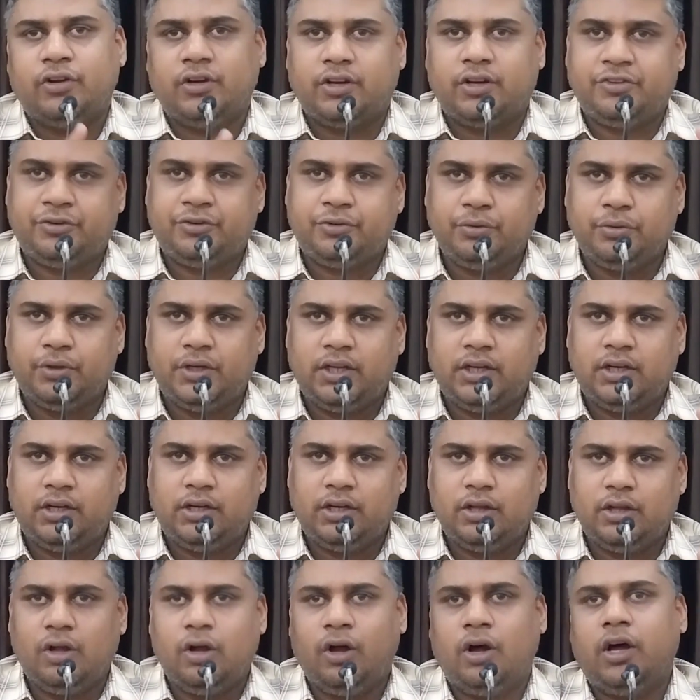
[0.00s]
you are a
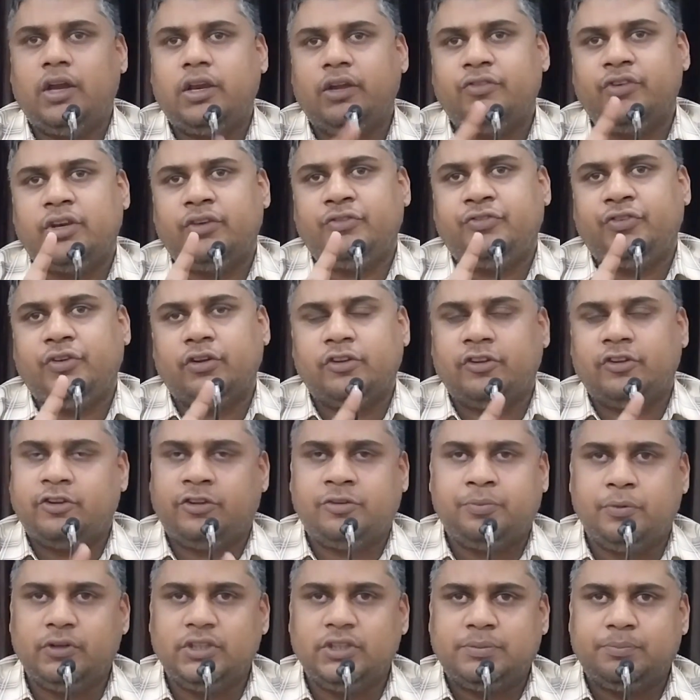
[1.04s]
student or even if you are a
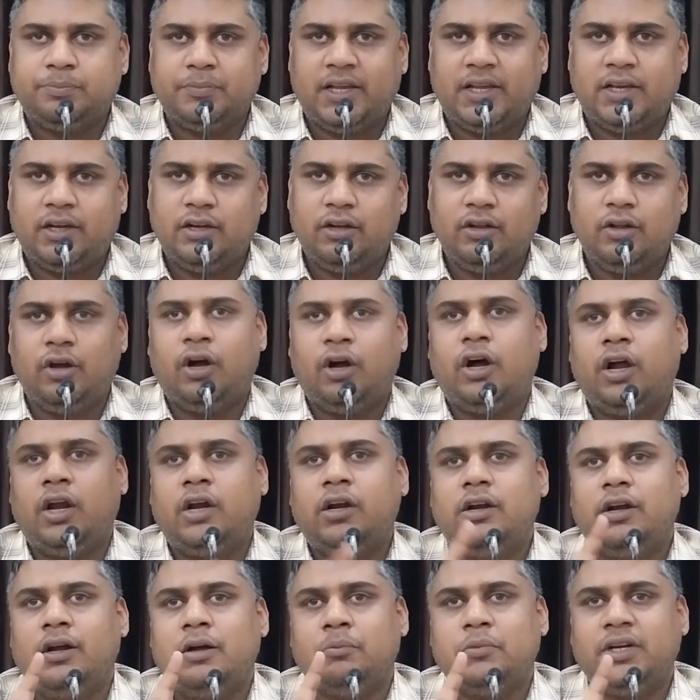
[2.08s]
sportsman or
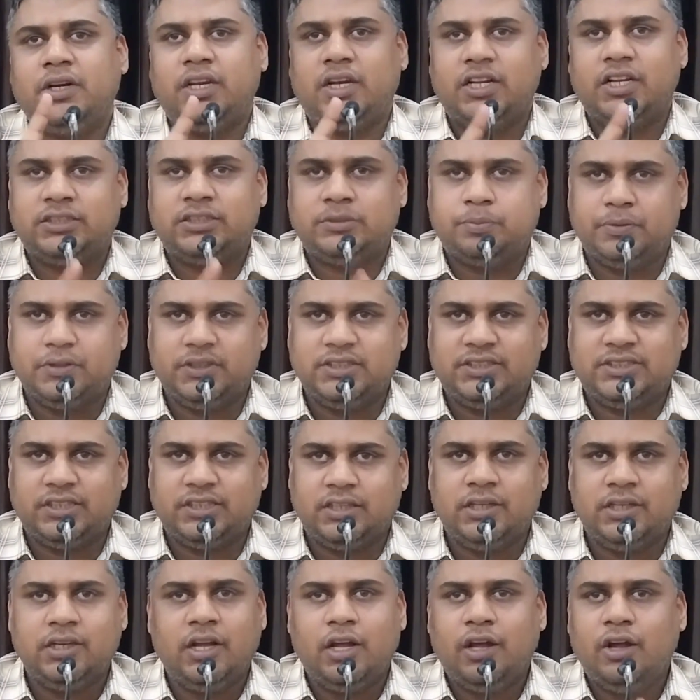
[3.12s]
a middle-aged
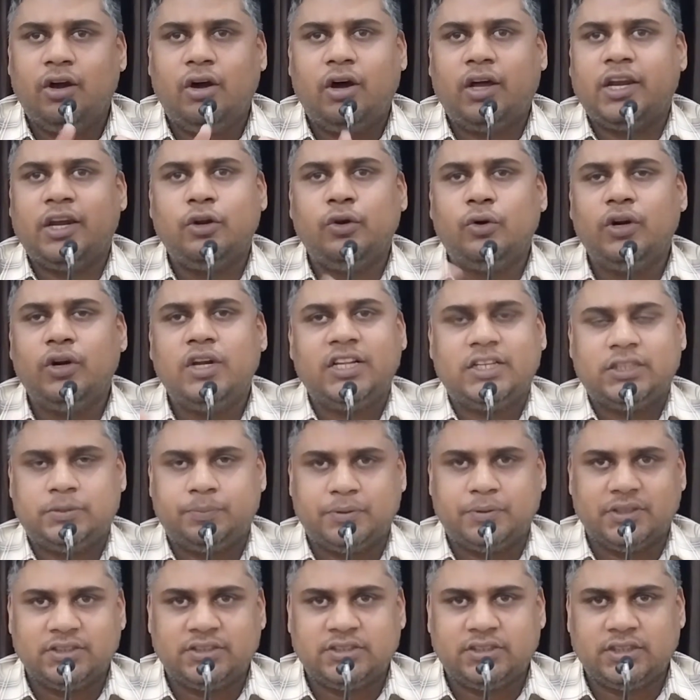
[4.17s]
person or an old-age
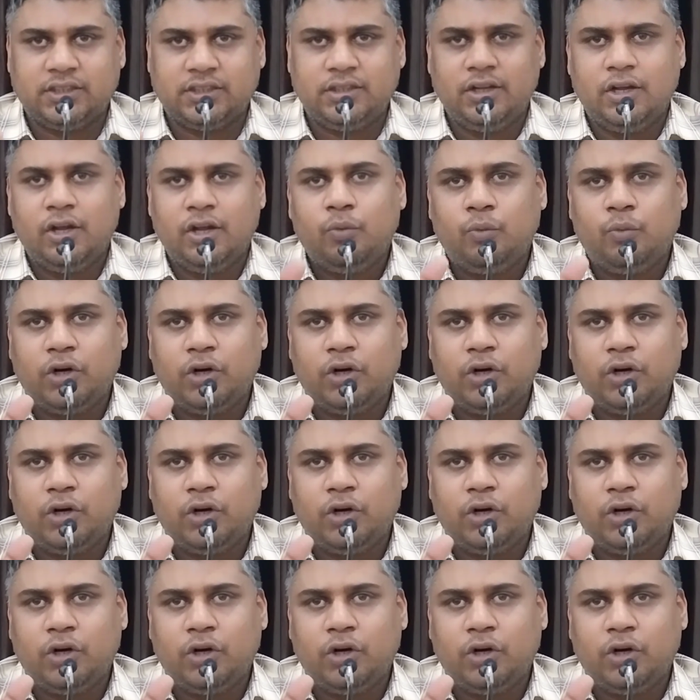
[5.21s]
person,